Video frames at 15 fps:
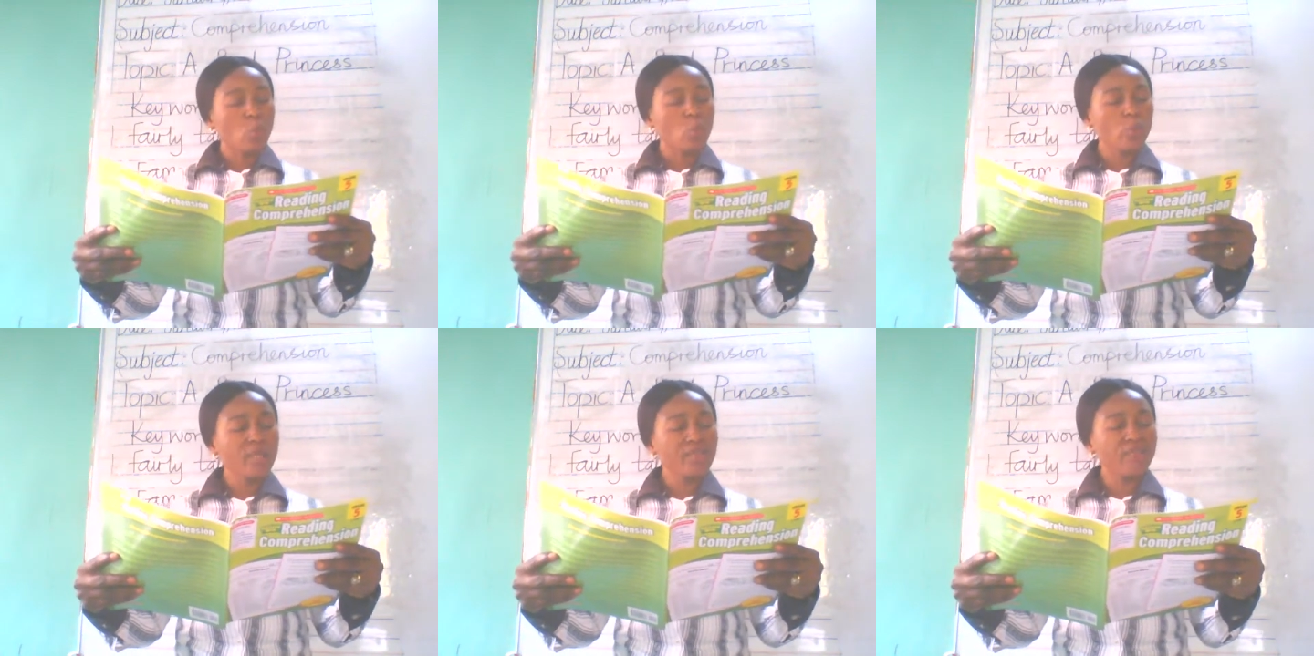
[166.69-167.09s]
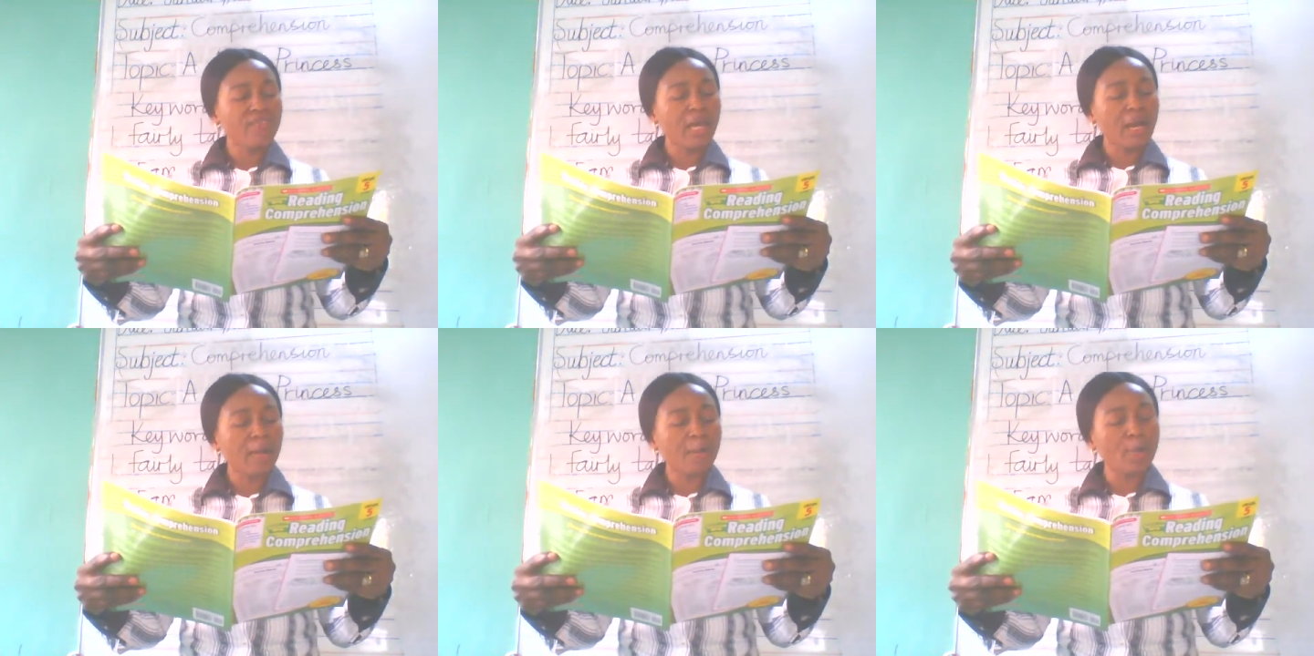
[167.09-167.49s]
with
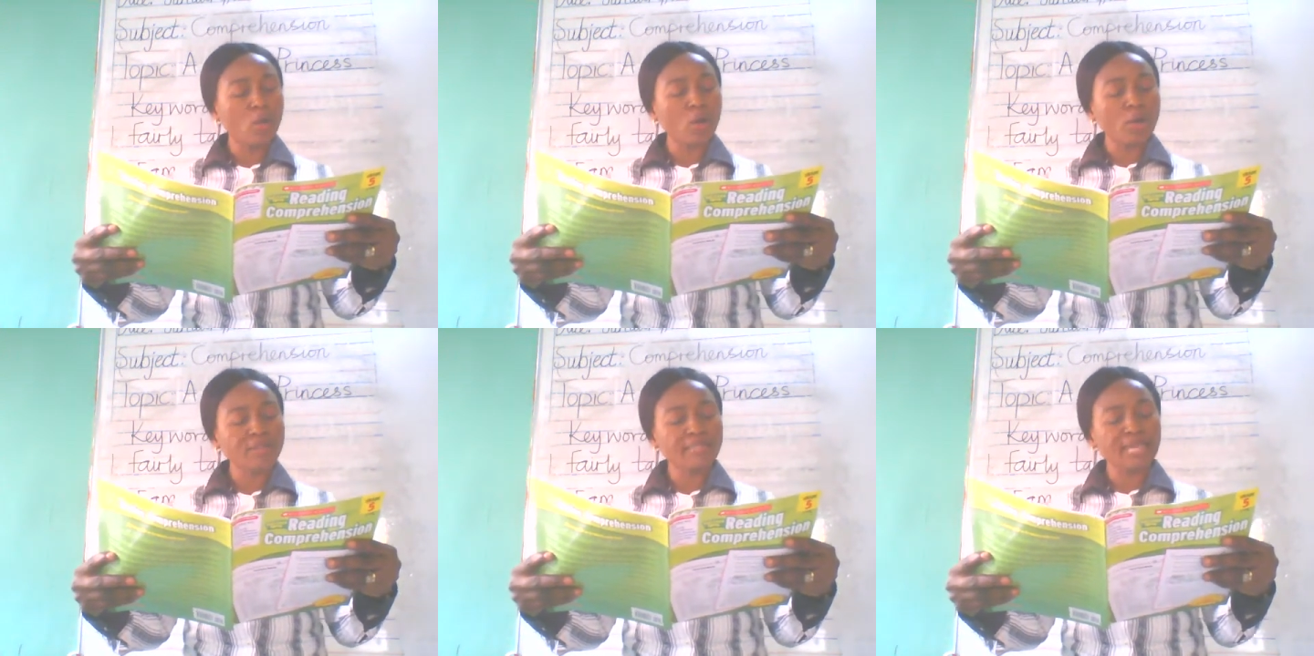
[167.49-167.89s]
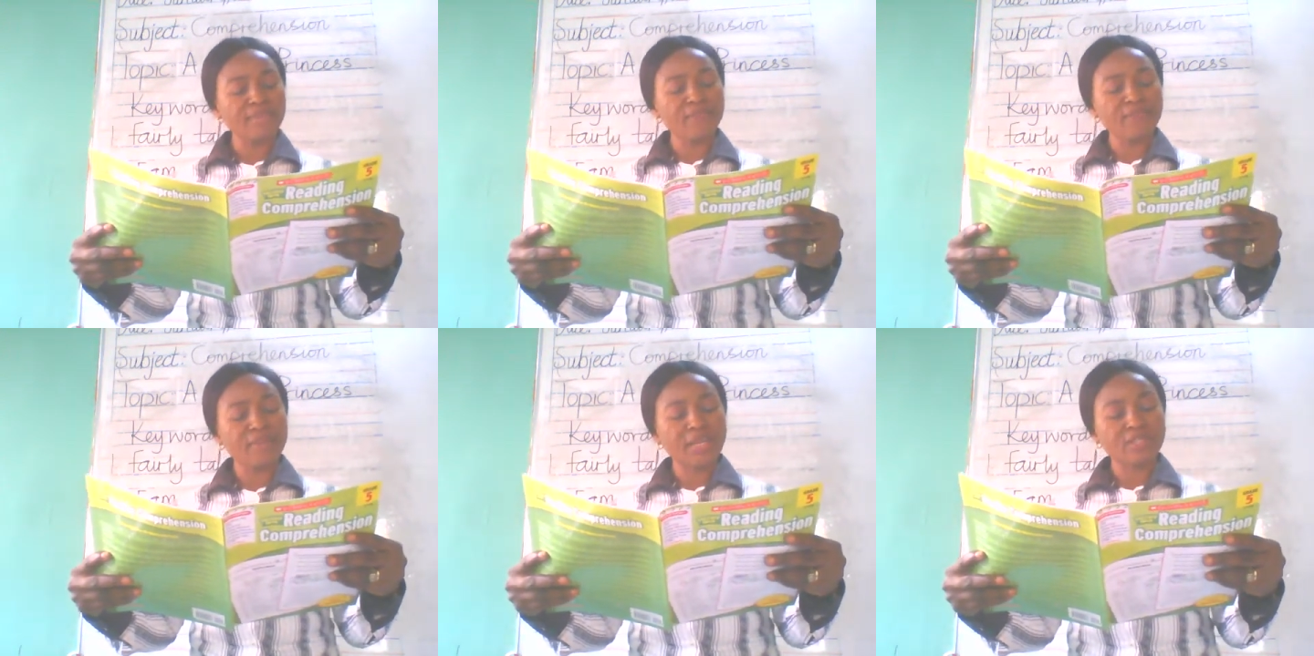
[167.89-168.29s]
their
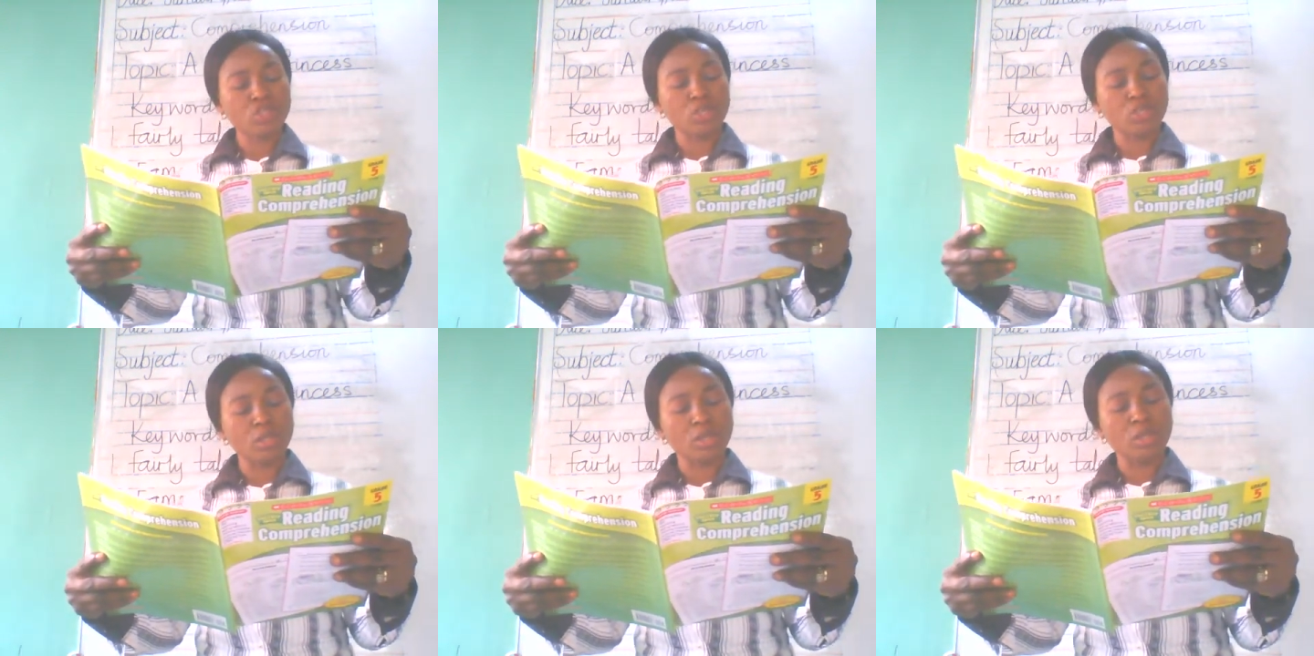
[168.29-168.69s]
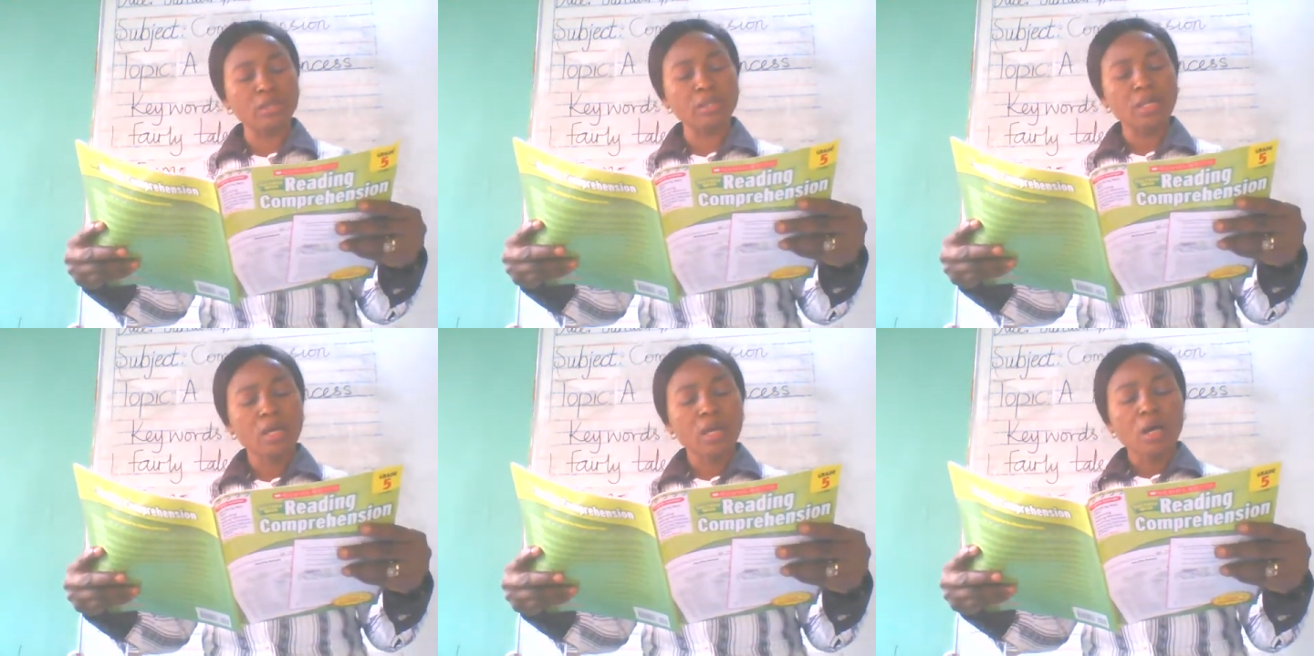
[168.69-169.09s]
modern
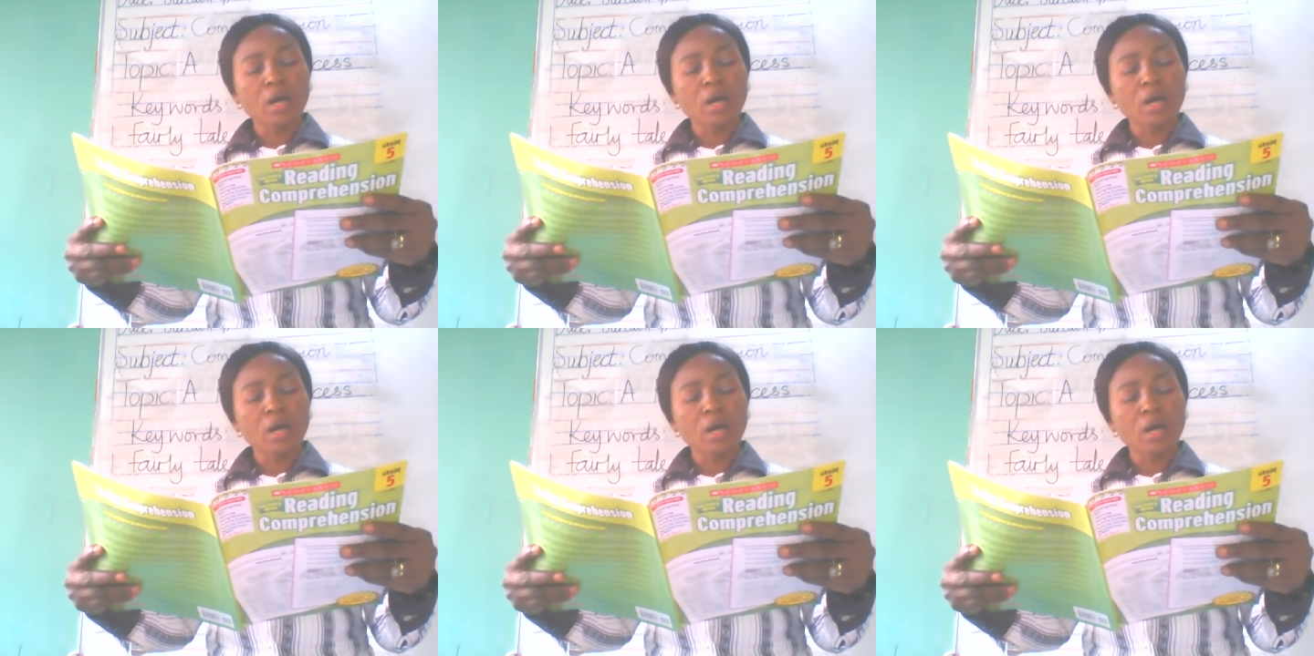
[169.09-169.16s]
version